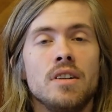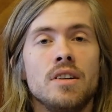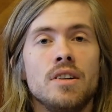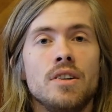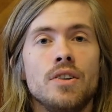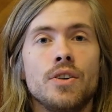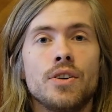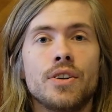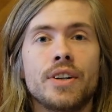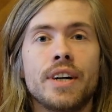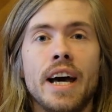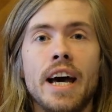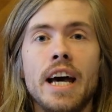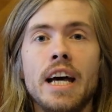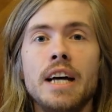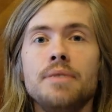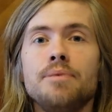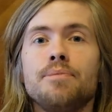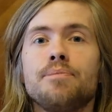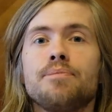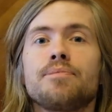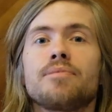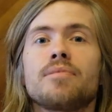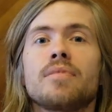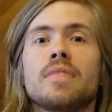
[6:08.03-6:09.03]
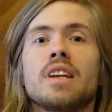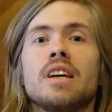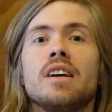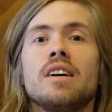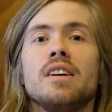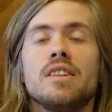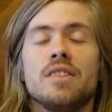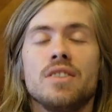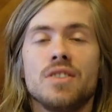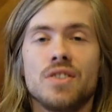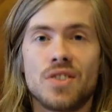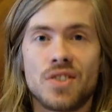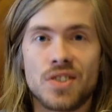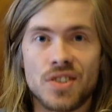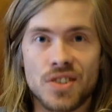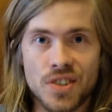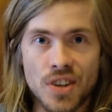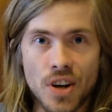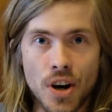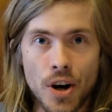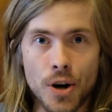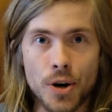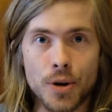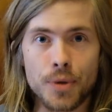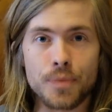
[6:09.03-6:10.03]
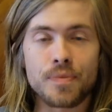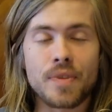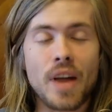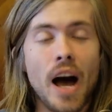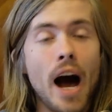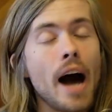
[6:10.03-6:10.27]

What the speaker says: Okay? So,